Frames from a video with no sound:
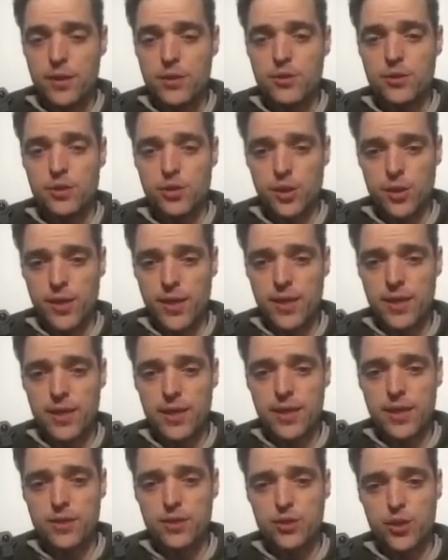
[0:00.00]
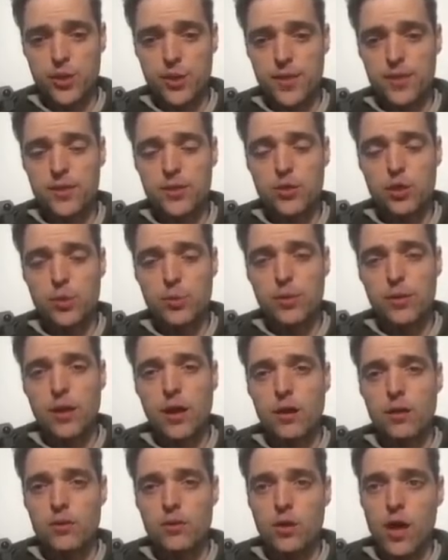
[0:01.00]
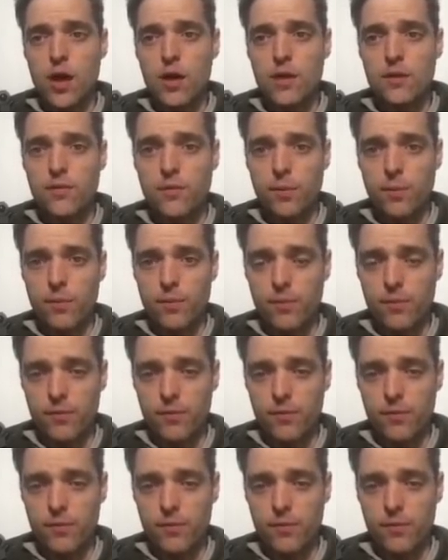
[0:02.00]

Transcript: Zurich Insurance Group, a lot of